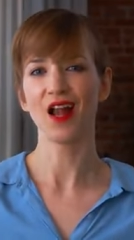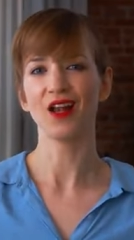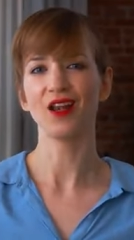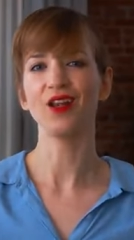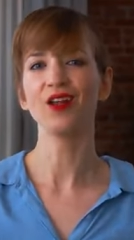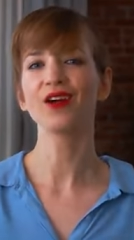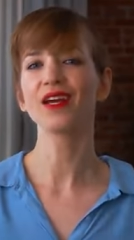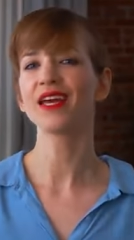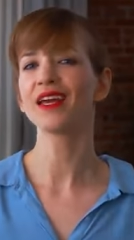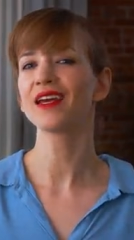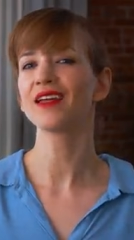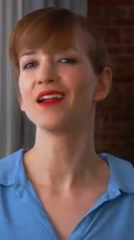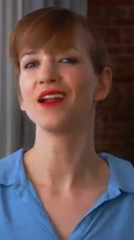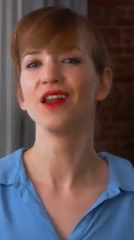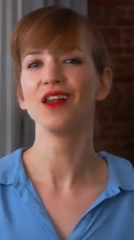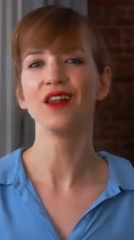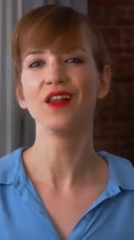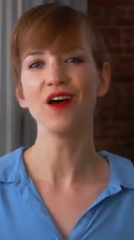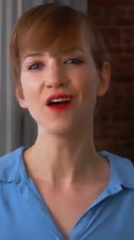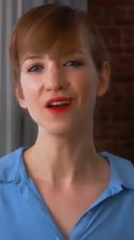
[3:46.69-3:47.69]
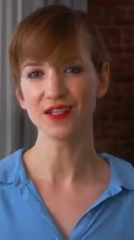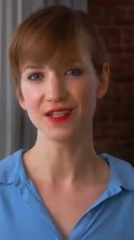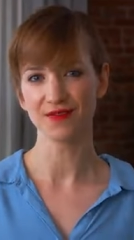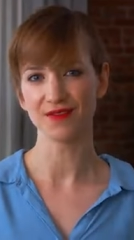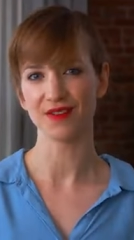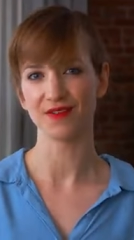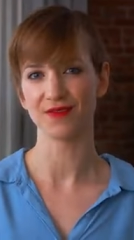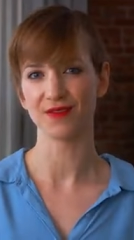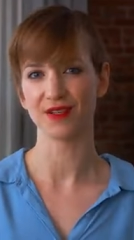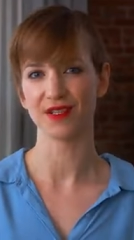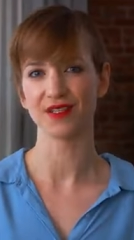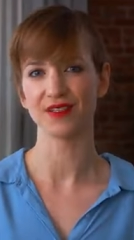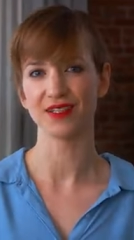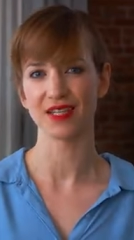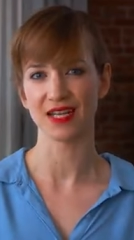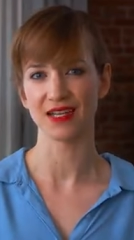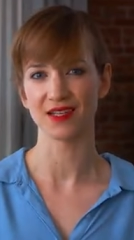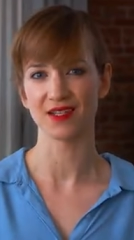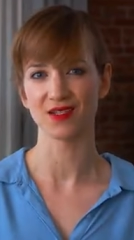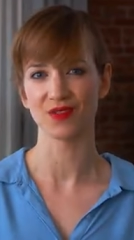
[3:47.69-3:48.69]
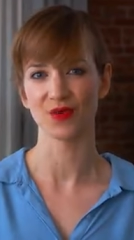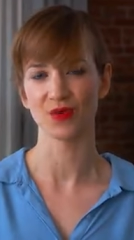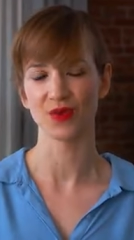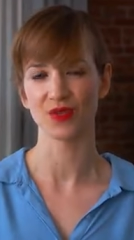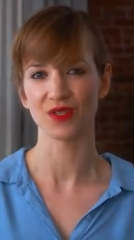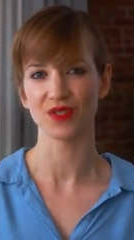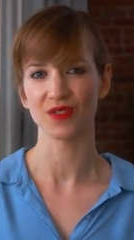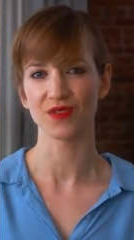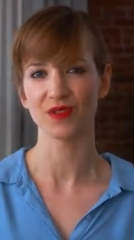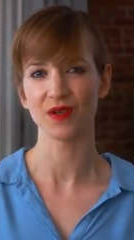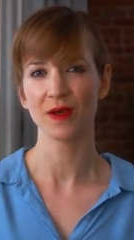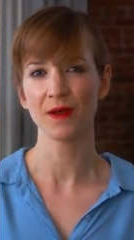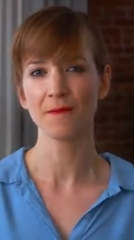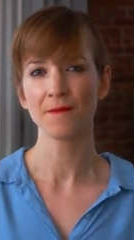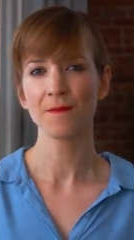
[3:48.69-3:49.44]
looking at a lot of different data sources,